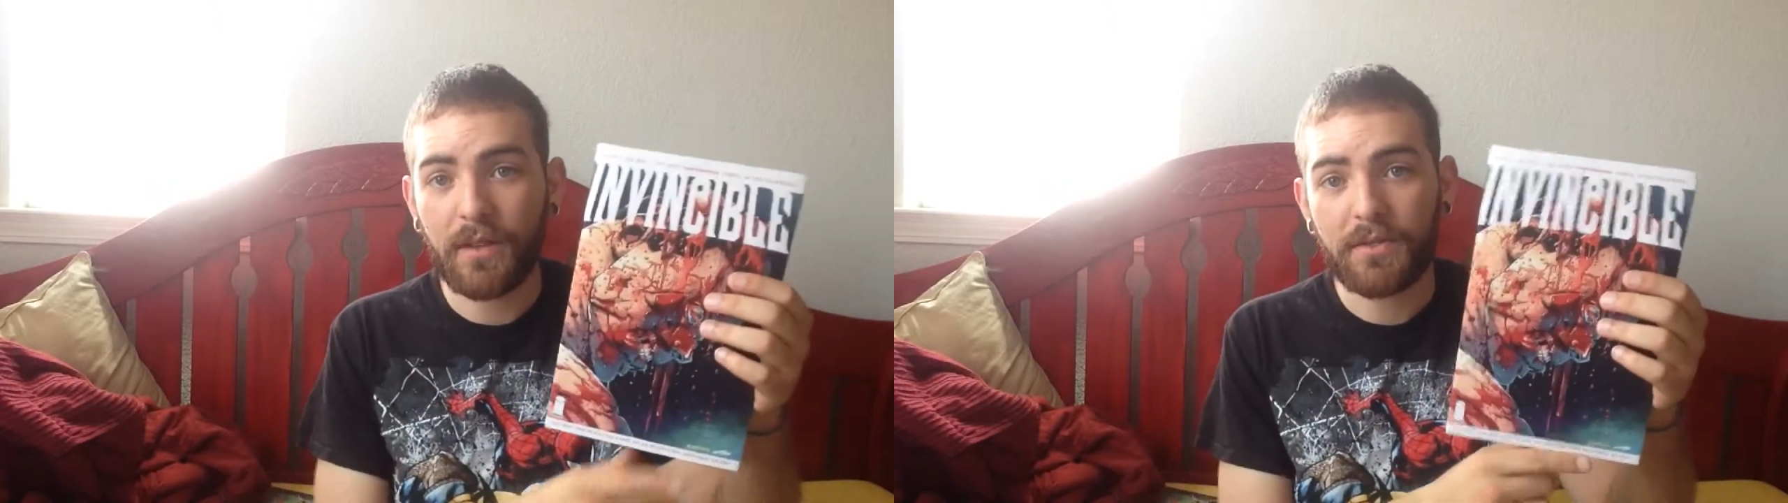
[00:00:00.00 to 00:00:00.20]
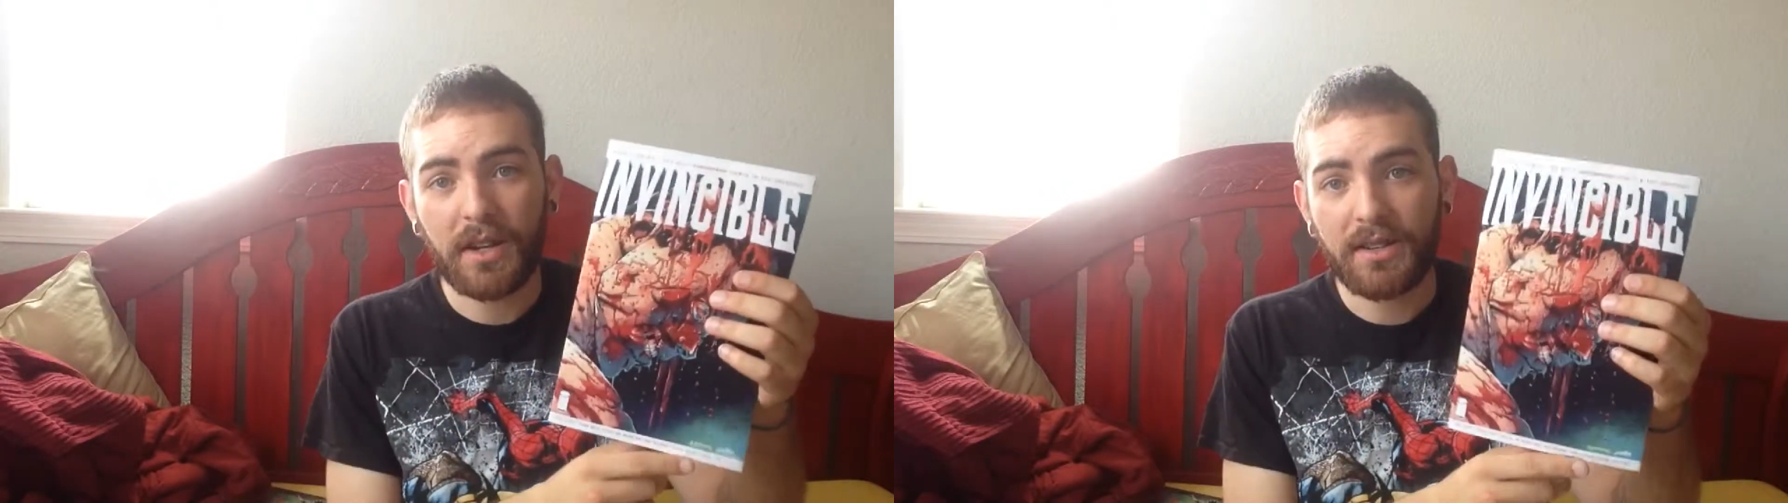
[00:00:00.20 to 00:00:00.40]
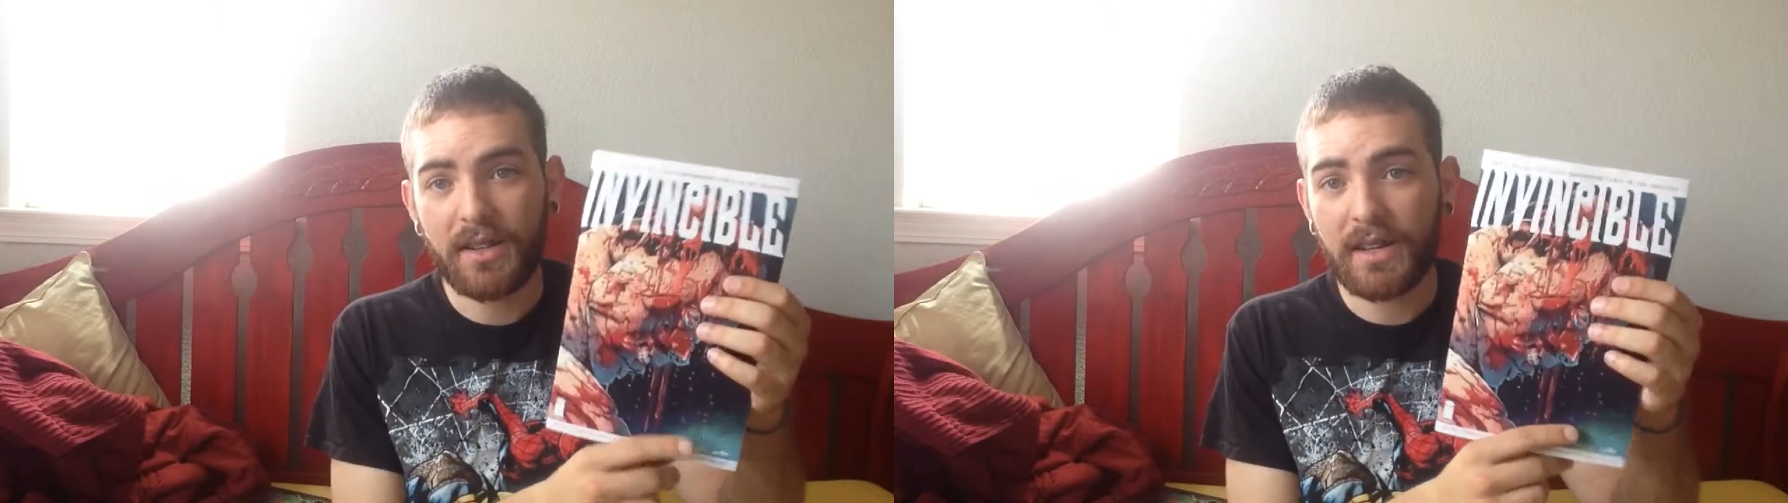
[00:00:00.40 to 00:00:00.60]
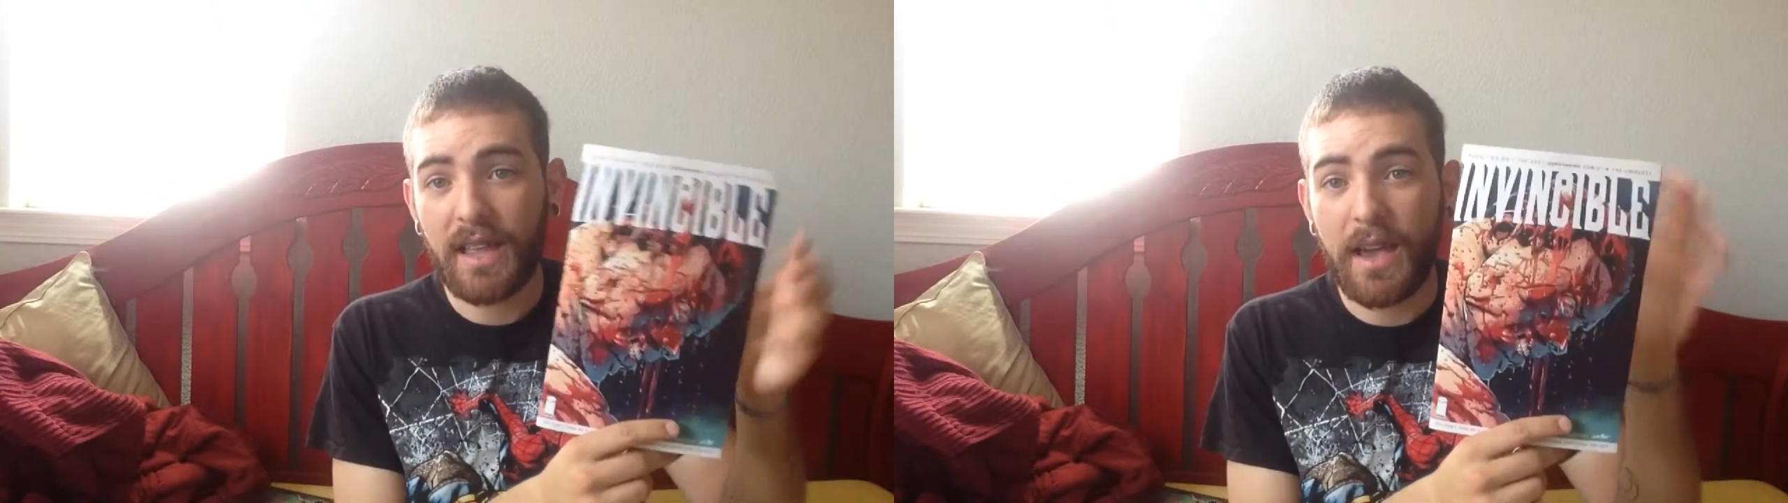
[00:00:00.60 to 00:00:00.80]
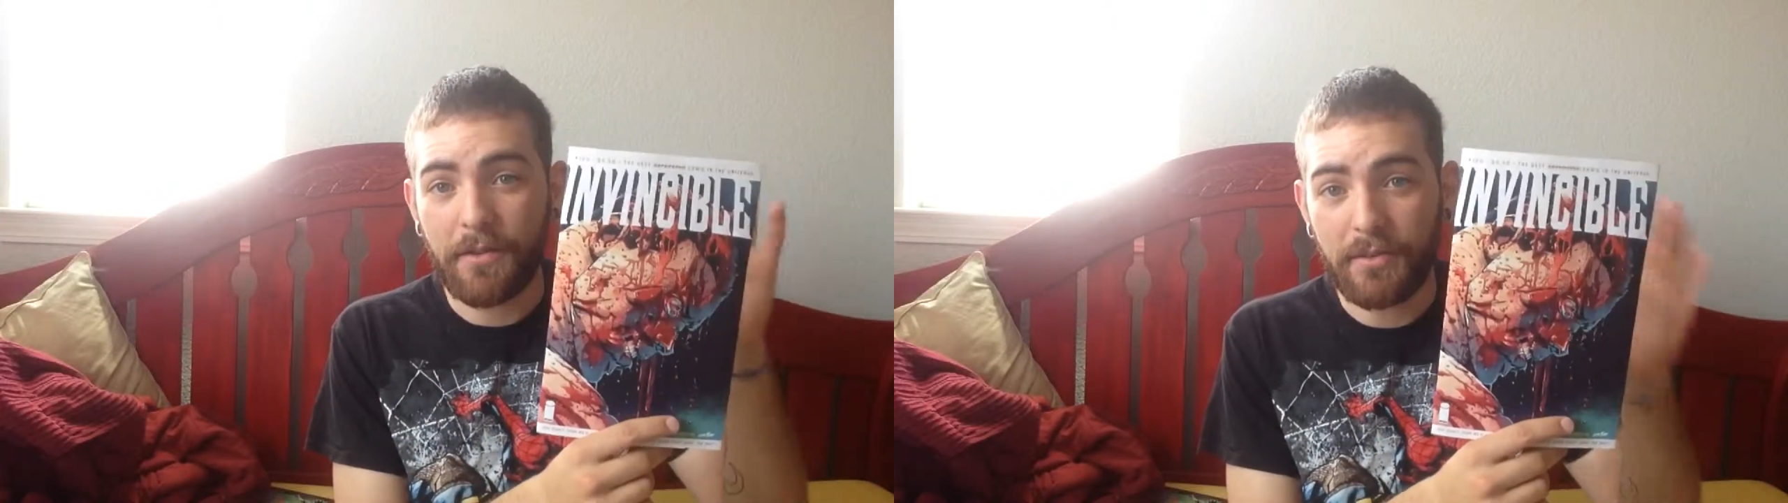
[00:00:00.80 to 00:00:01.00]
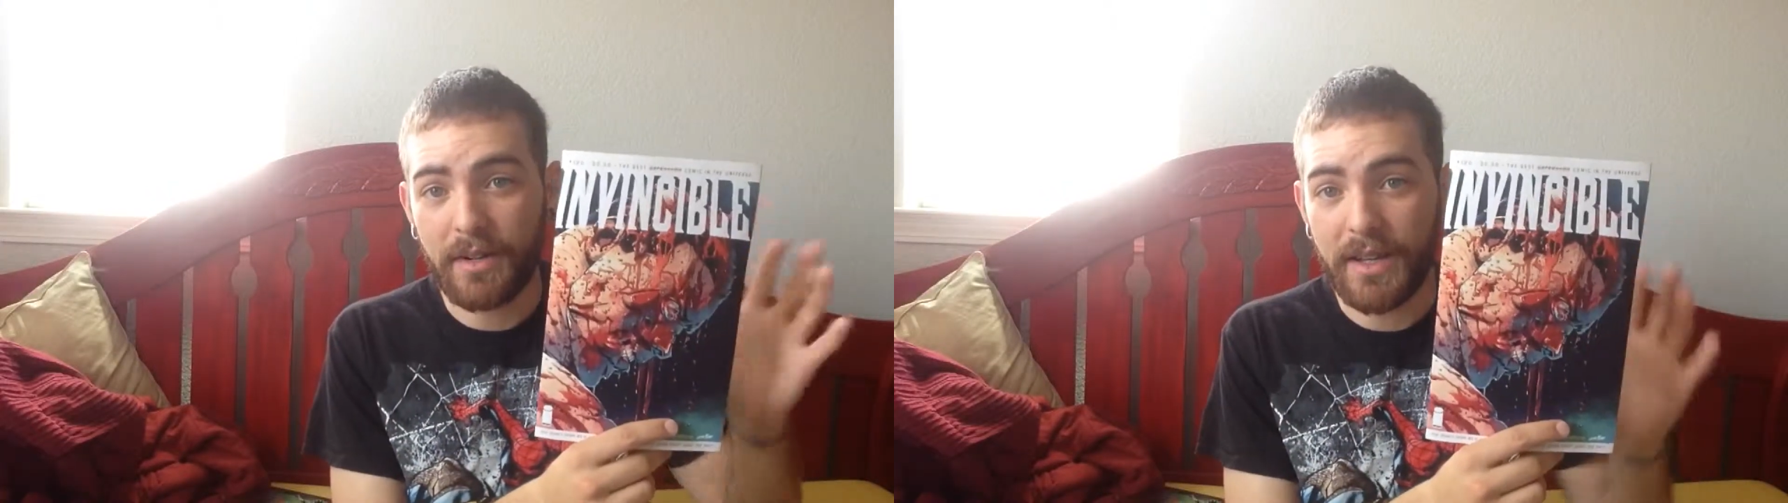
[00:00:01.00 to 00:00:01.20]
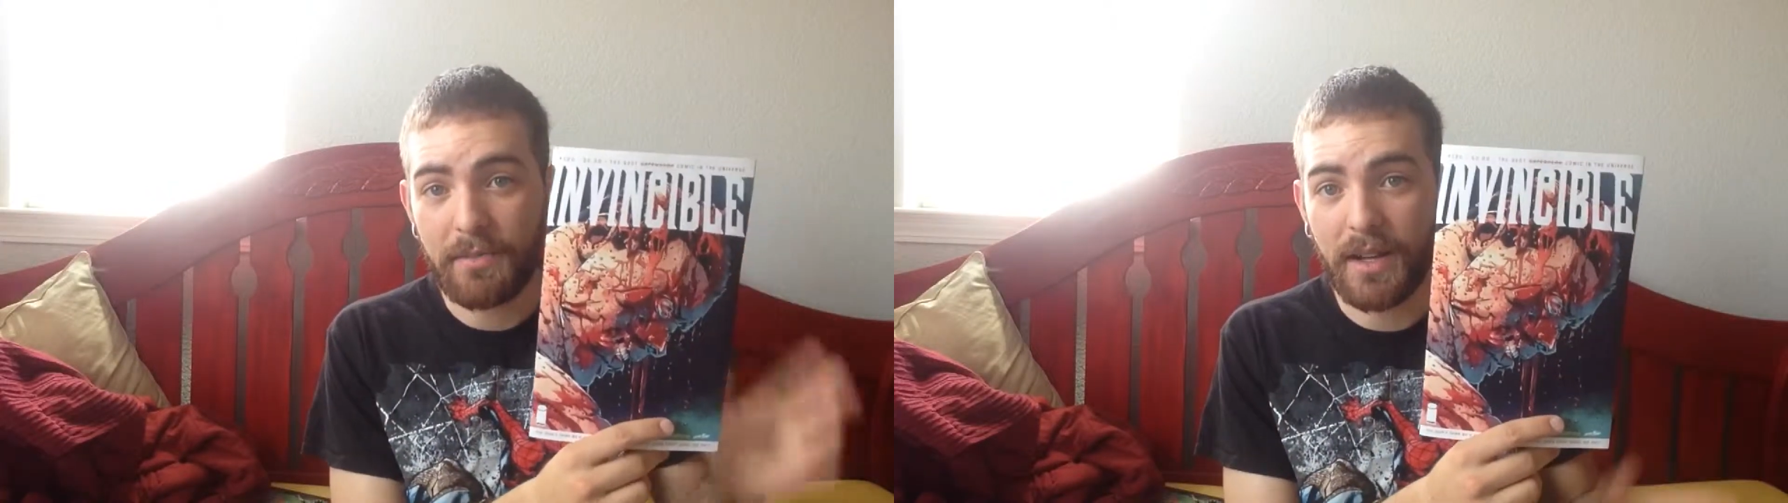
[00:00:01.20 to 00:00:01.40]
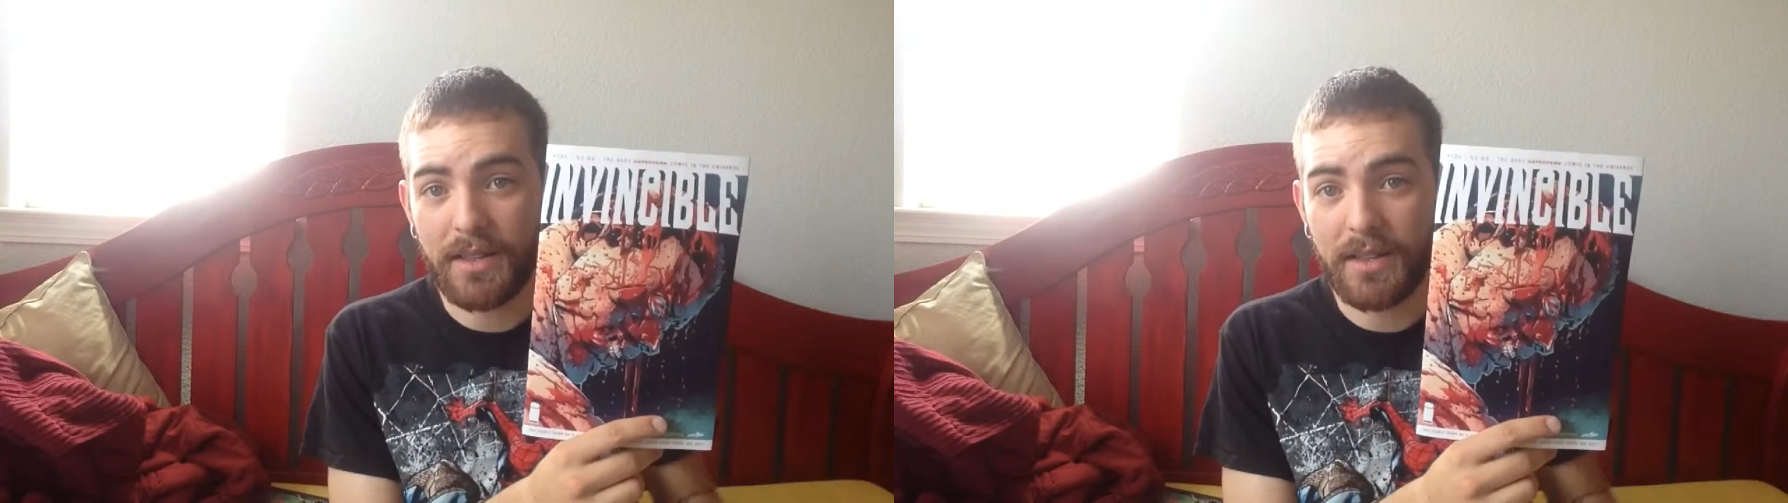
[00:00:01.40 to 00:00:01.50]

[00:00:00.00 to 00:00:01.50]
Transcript: I've tried to tell everybody about